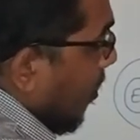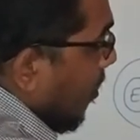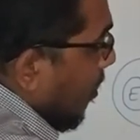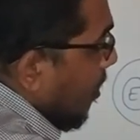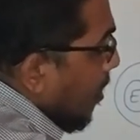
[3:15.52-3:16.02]

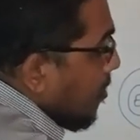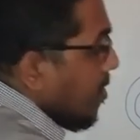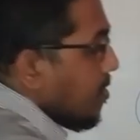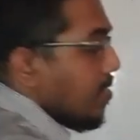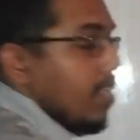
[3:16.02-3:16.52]
near the
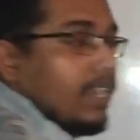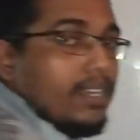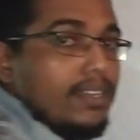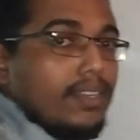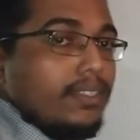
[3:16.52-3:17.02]

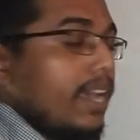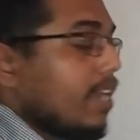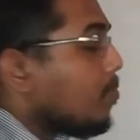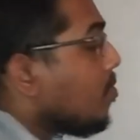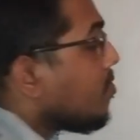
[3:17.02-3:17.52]
sun, the
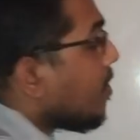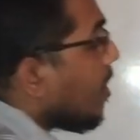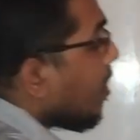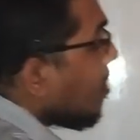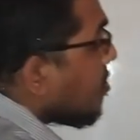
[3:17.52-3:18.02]
atmospheric
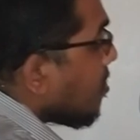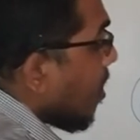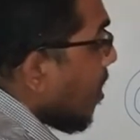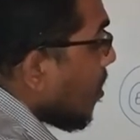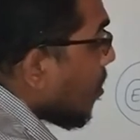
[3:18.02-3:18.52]
layers
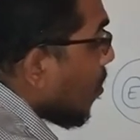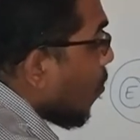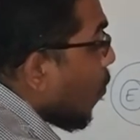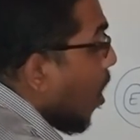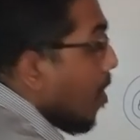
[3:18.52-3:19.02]
are
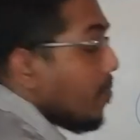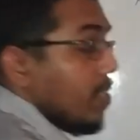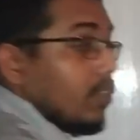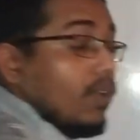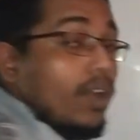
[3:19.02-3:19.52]

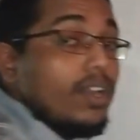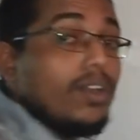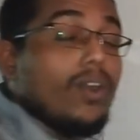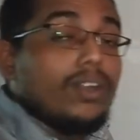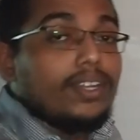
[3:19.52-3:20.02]
warmer or
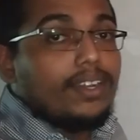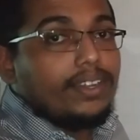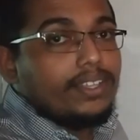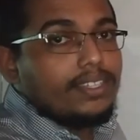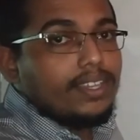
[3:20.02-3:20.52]
hotter
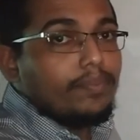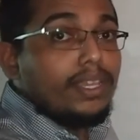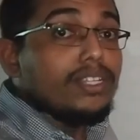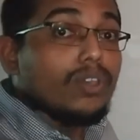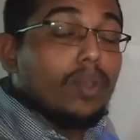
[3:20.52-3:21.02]
region,
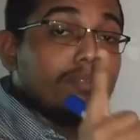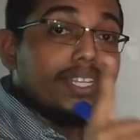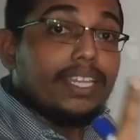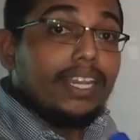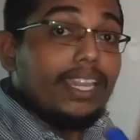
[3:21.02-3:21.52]
means
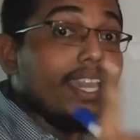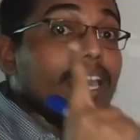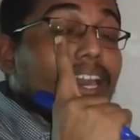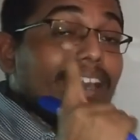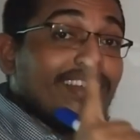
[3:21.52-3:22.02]
optically
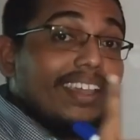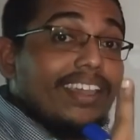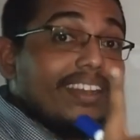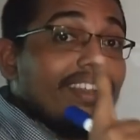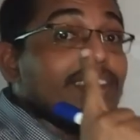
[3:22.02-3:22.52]

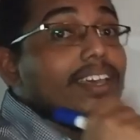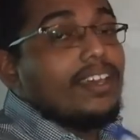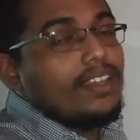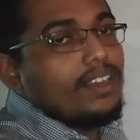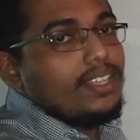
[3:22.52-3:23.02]
rarer
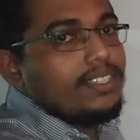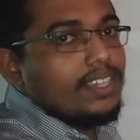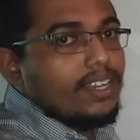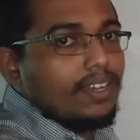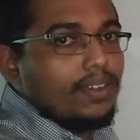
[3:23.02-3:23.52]

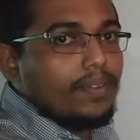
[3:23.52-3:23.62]
region.